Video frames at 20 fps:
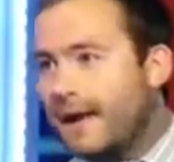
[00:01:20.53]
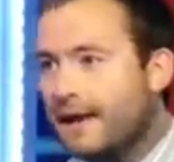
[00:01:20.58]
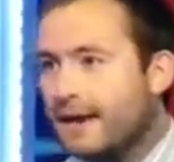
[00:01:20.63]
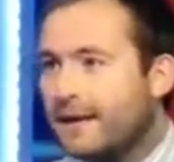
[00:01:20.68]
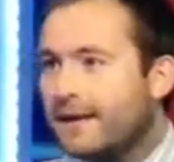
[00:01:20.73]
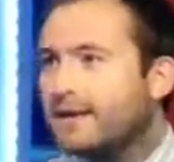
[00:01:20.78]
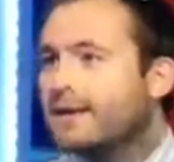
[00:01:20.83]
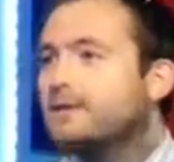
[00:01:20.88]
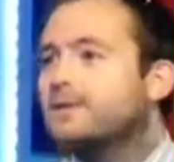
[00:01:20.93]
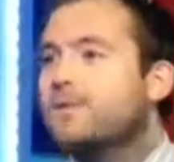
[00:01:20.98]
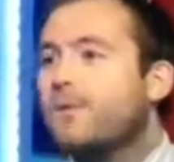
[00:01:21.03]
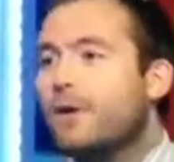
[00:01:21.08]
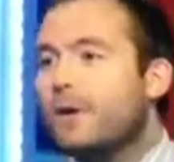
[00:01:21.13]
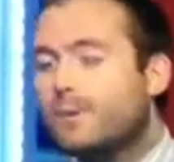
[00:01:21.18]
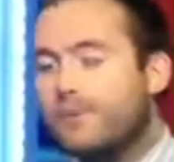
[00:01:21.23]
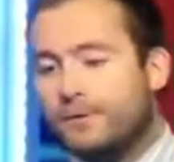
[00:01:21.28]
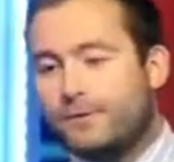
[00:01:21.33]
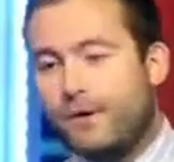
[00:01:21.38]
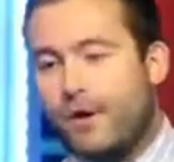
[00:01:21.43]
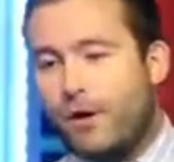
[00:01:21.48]
It's very
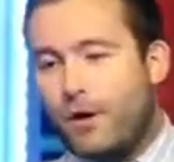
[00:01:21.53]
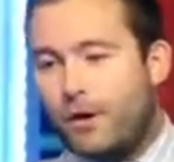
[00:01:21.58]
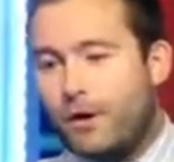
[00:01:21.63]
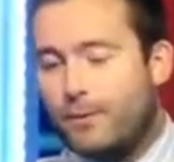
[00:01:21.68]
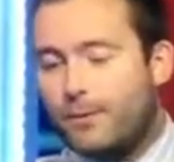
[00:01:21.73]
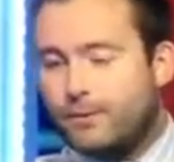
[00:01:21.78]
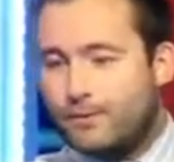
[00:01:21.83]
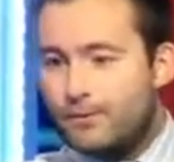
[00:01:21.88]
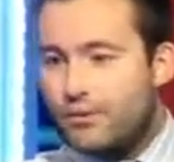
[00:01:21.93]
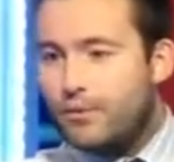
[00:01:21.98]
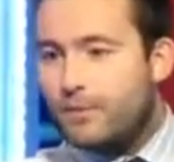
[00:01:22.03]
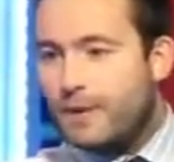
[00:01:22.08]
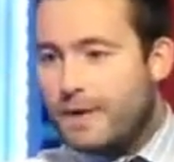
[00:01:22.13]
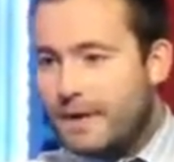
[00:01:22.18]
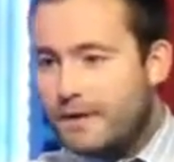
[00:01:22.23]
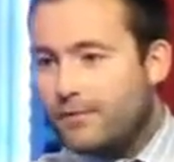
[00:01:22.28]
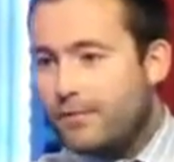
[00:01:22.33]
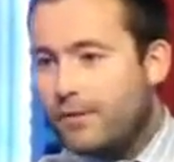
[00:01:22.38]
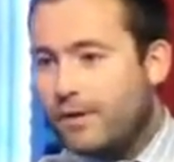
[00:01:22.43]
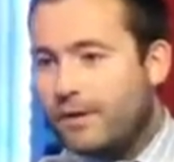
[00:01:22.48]
bizarre, and I'm a true
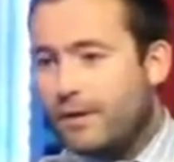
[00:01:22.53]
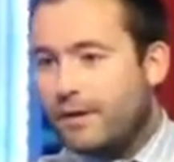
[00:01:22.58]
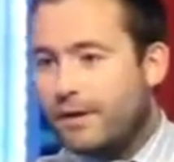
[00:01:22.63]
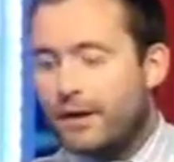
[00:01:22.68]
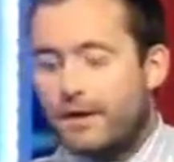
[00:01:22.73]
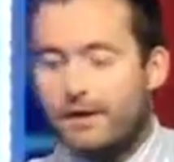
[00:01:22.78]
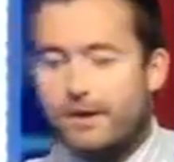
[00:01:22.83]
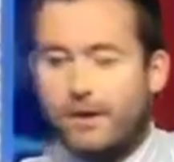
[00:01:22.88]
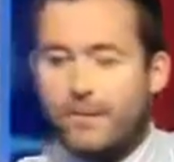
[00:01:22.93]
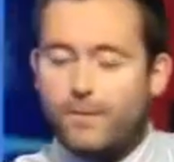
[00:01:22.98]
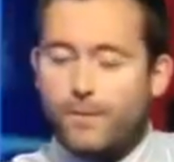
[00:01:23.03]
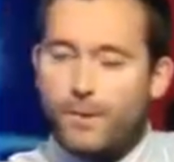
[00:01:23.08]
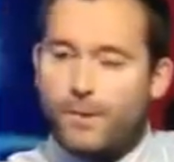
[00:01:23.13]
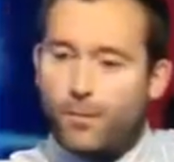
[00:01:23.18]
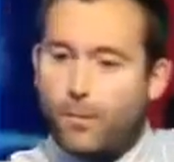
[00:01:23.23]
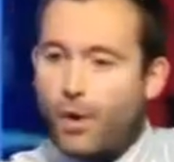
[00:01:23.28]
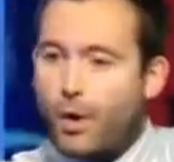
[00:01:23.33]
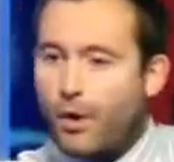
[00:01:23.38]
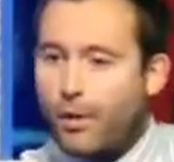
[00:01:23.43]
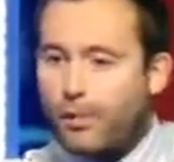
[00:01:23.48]
believer in
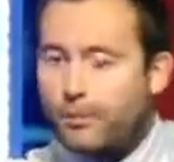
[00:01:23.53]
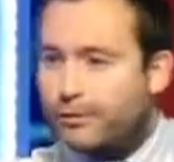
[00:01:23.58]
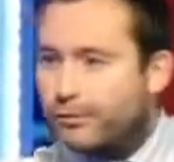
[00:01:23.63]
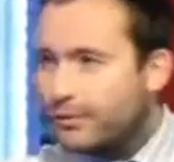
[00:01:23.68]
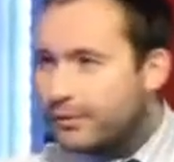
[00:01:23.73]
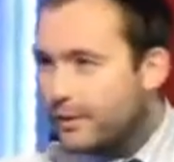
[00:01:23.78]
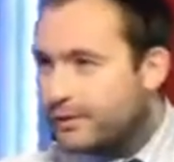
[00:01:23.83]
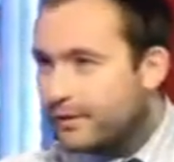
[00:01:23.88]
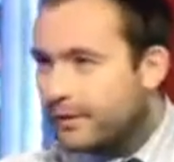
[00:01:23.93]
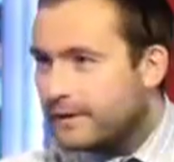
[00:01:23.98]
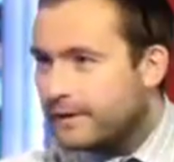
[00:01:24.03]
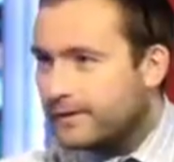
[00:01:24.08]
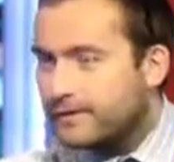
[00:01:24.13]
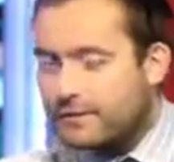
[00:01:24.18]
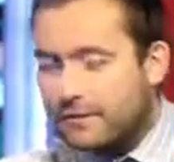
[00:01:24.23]
one opportunity.